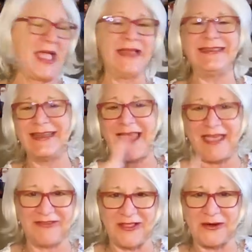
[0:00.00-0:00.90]
I did
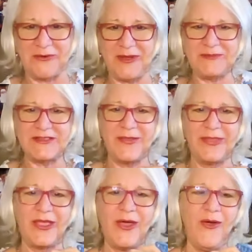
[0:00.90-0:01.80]
have a lot of whips on
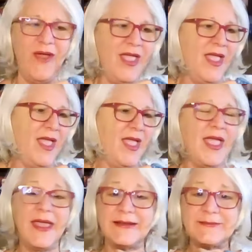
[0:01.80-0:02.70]
the go,
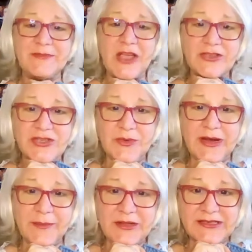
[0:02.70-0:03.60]
and I'm not sure
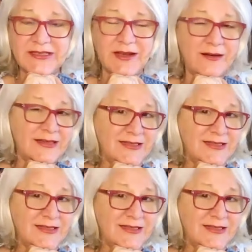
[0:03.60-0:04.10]
what I'm going to start.